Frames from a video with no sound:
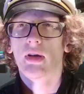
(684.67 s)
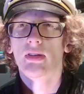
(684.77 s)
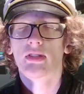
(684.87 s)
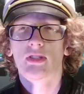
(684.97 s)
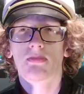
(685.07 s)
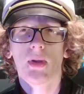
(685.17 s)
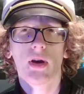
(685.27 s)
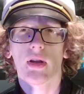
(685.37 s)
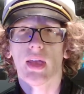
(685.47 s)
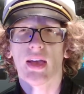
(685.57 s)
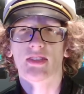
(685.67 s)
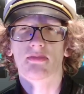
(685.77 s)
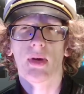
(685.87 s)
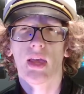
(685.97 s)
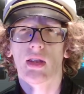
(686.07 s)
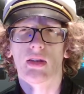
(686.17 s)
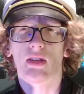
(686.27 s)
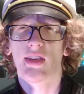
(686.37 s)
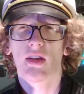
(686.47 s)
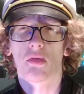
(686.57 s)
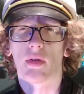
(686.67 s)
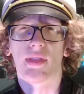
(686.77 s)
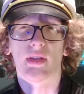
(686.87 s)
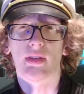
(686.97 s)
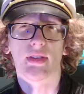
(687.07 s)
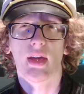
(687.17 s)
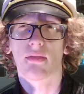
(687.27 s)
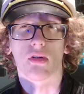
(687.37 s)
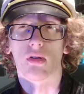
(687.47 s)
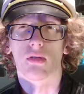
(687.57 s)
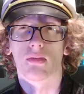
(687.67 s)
Smirk has made a deal with the devil.